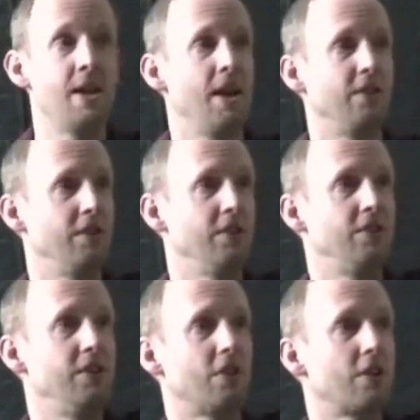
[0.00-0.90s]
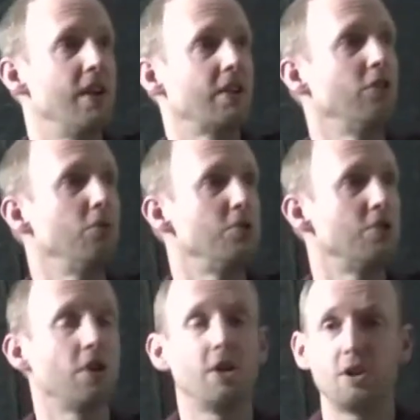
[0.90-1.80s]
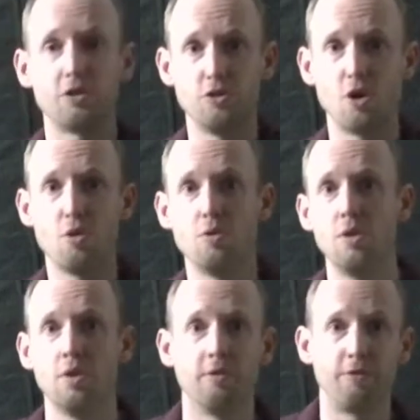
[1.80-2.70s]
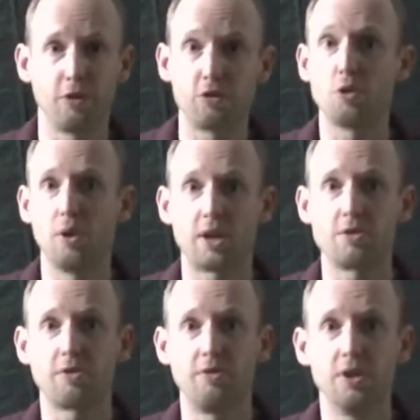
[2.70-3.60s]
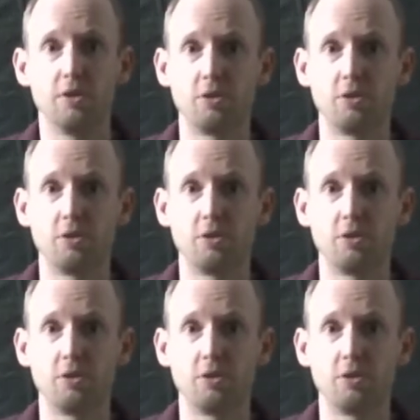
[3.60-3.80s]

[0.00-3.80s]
And since these are connected to each other, there is no vertical electric field,